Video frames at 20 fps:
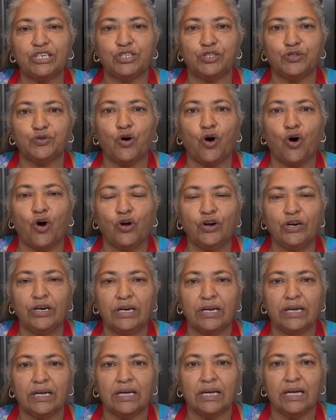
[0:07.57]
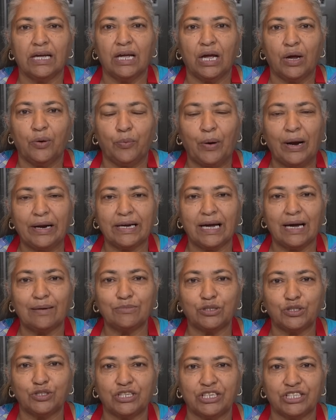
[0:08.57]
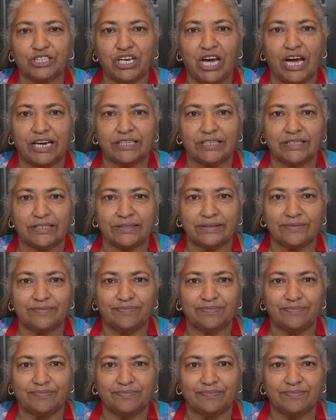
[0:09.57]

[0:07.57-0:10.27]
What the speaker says: to all. Welcome to the channel.